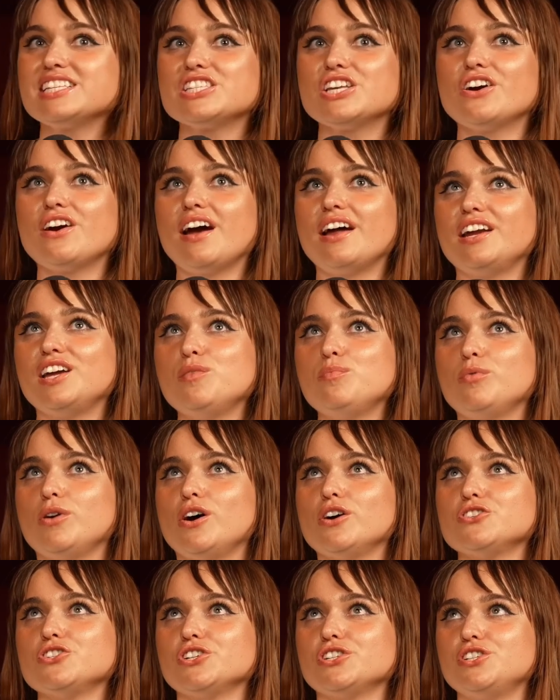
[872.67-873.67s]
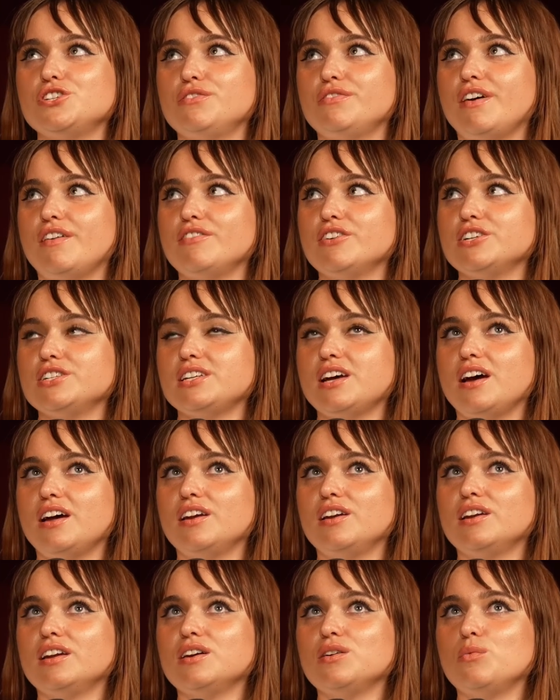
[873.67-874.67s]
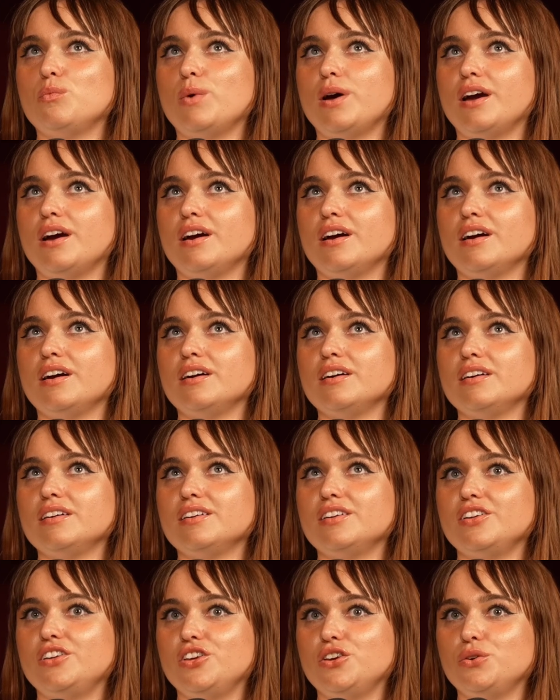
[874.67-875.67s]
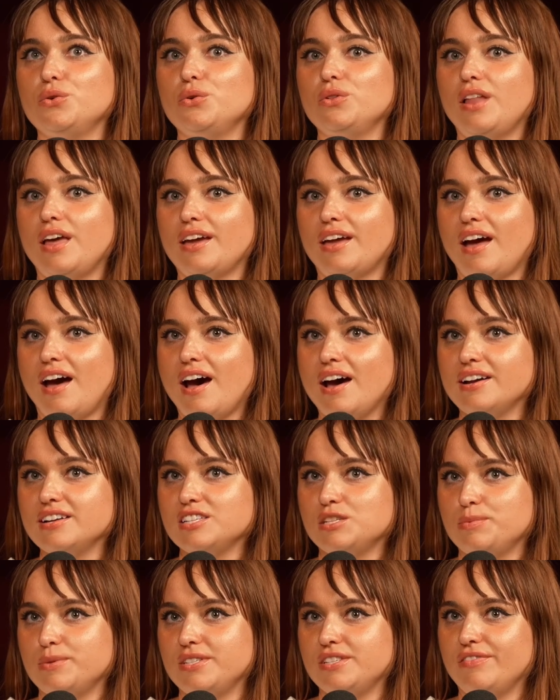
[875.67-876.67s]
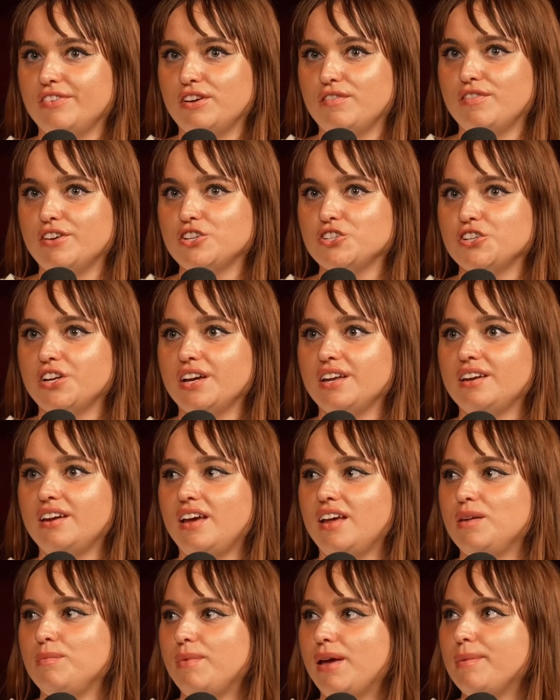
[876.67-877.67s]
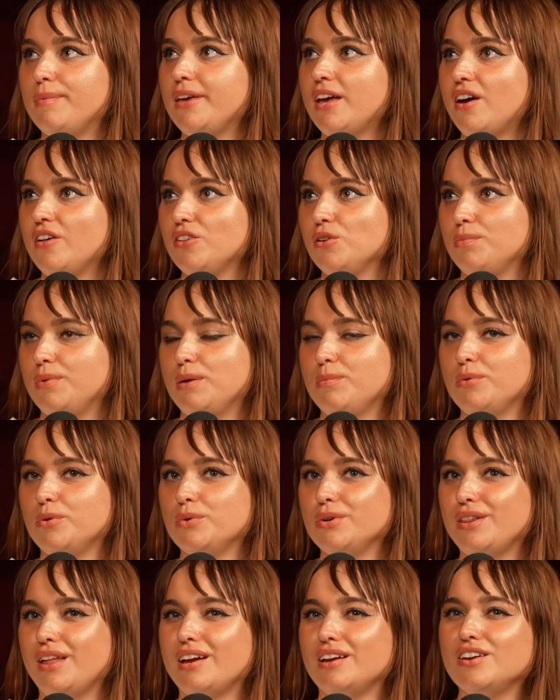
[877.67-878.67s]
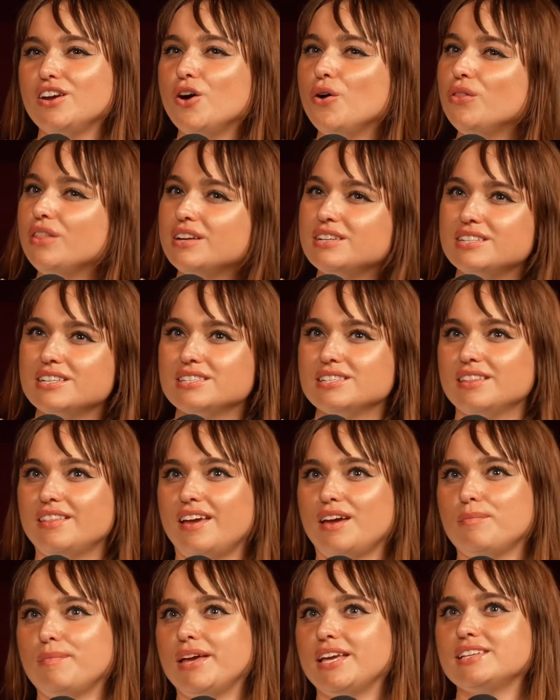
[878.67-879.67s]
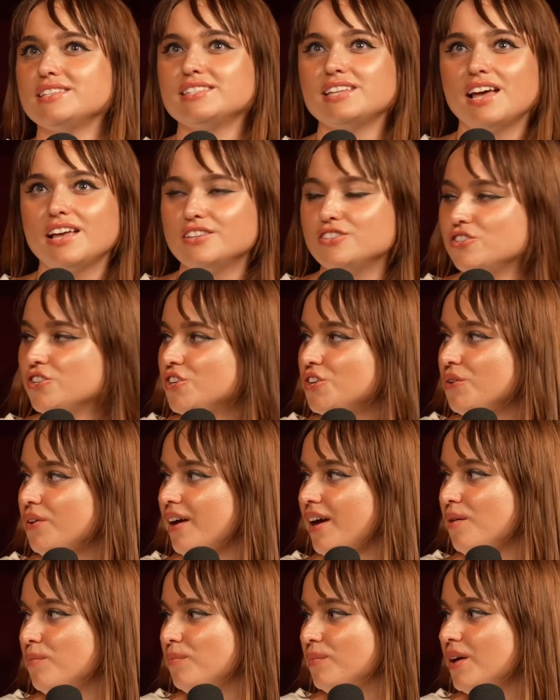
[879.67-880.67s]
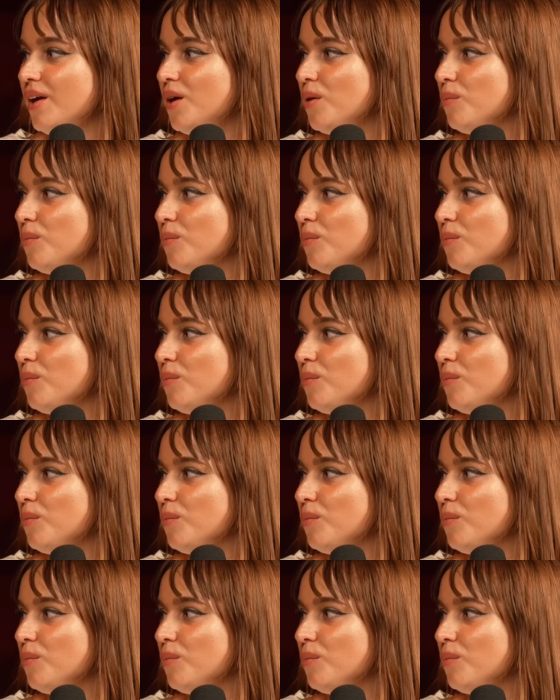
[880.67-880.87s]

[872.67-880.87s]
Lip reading: Is there any project you've ever done where you like had a specific vision and maybe other people were like, no, that doesn't like make sense, or you can't